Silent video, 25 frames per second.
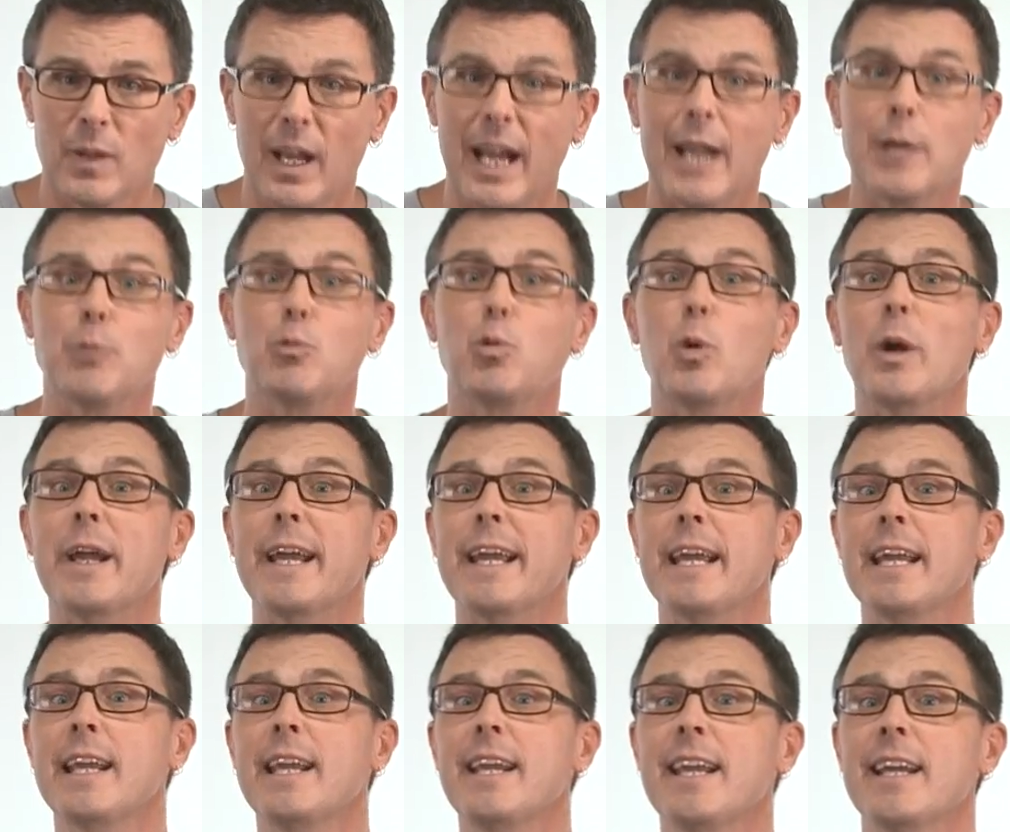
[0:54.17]
And
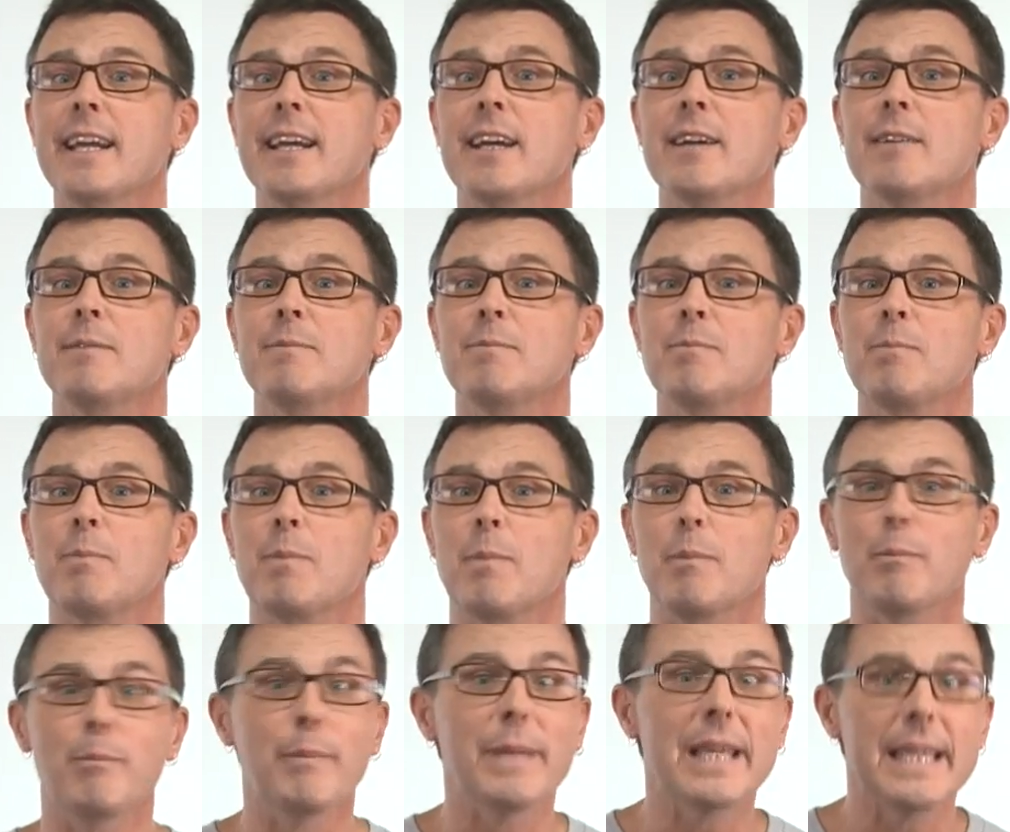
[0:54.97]
we're here,
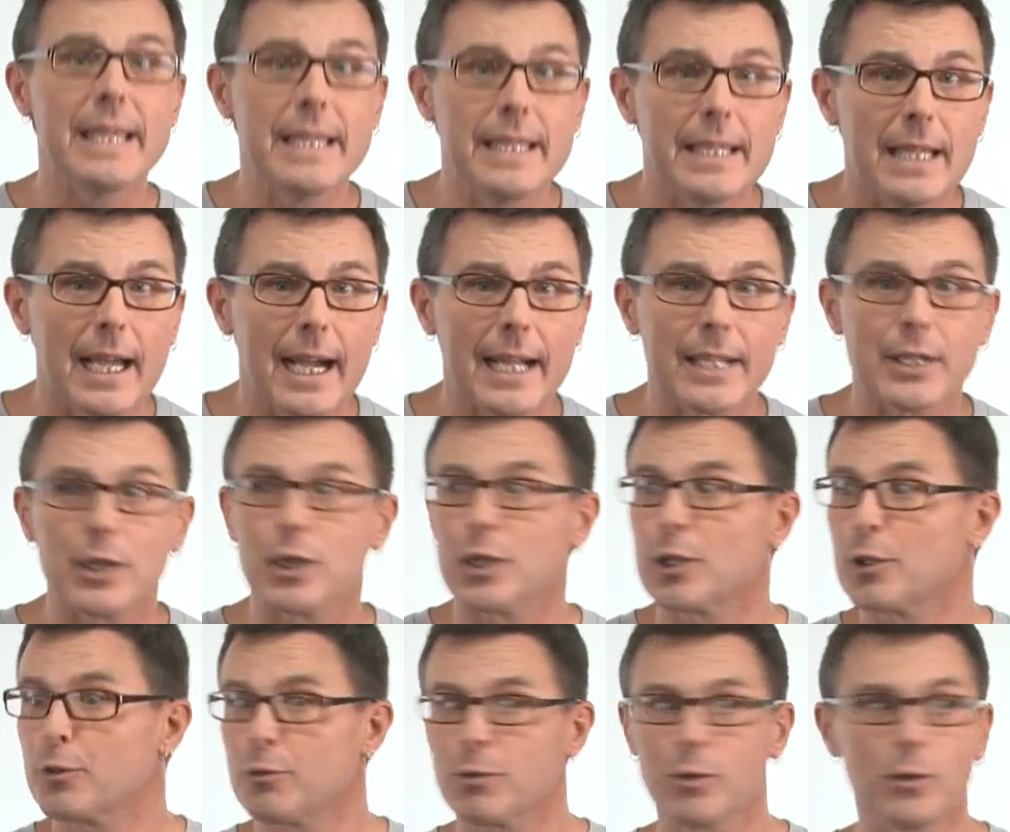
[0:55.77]
me and
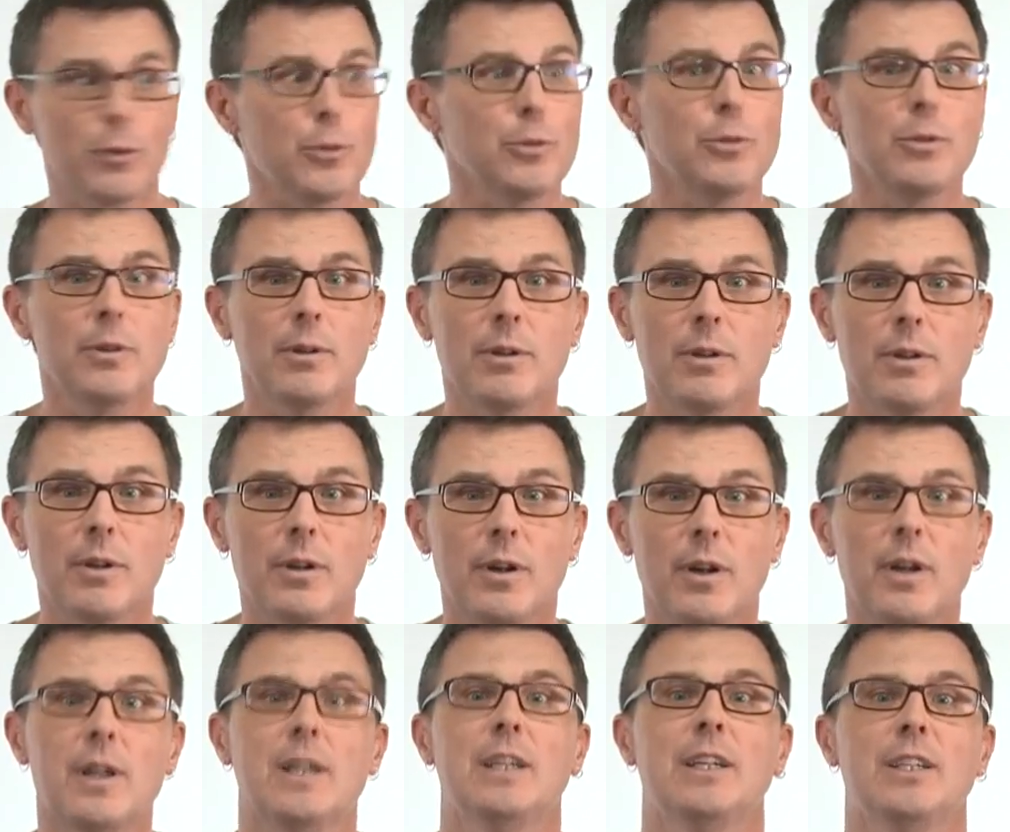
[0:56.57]
the crew,
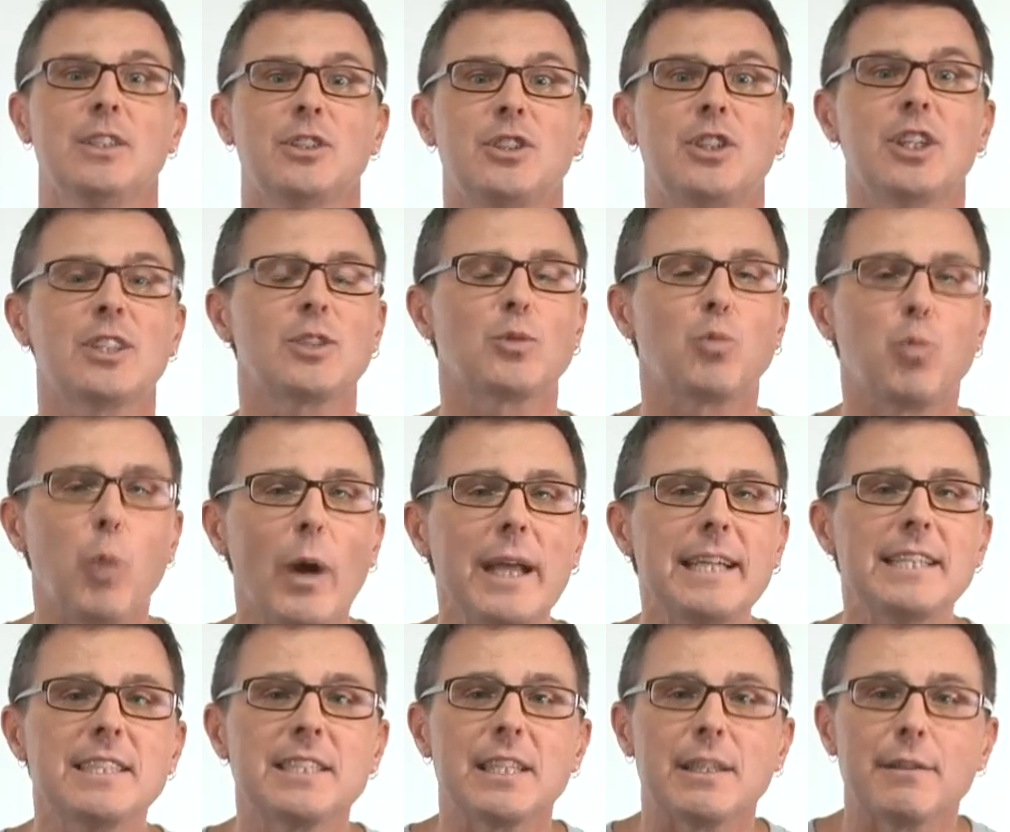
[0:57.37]
just
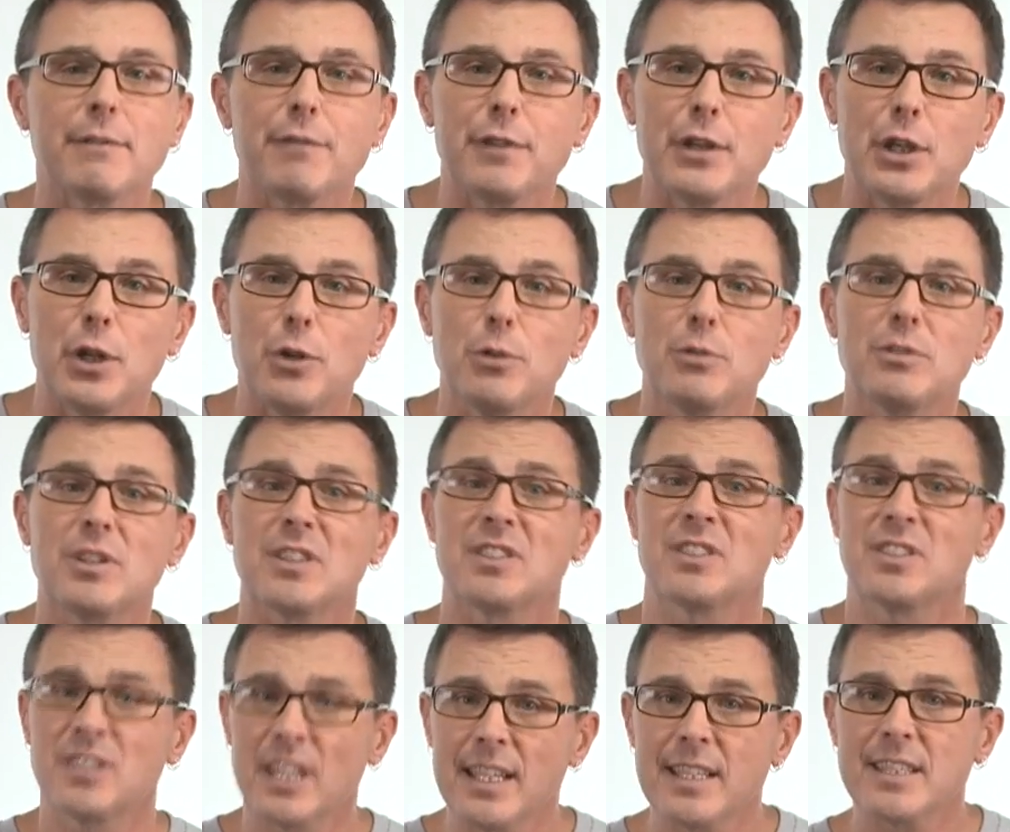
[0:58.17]
waiting for you to
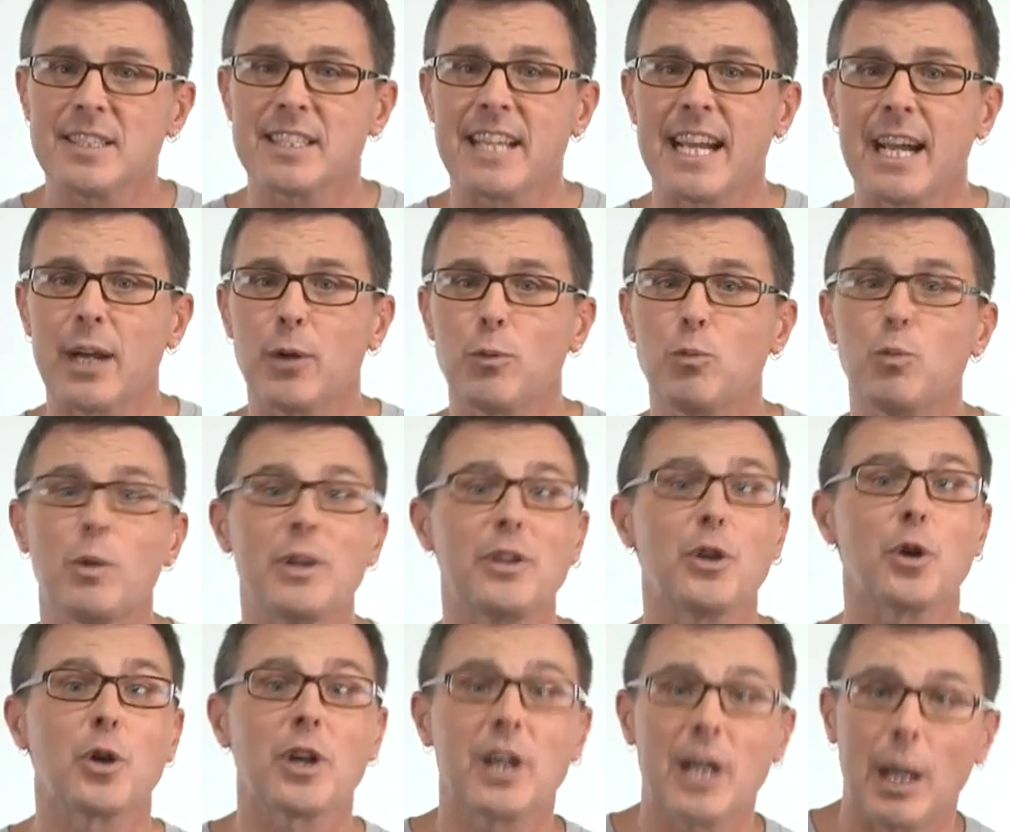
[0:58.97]
sit down
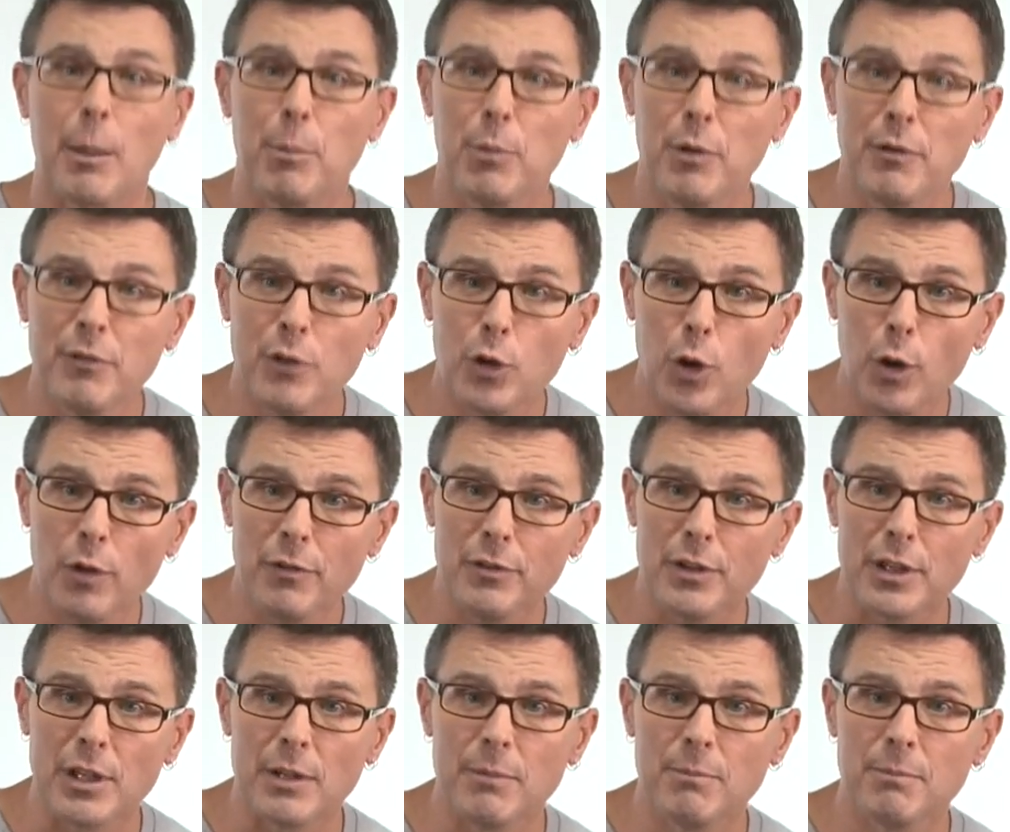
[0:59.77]
with your cup of
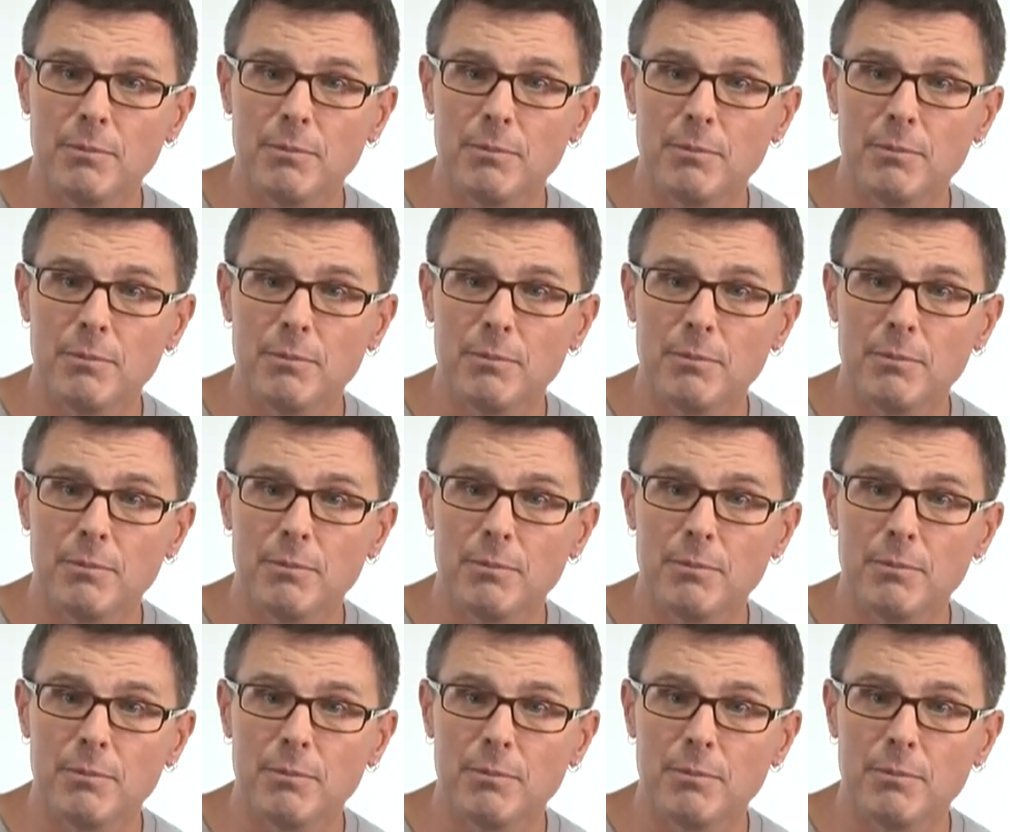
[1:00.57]
coffee.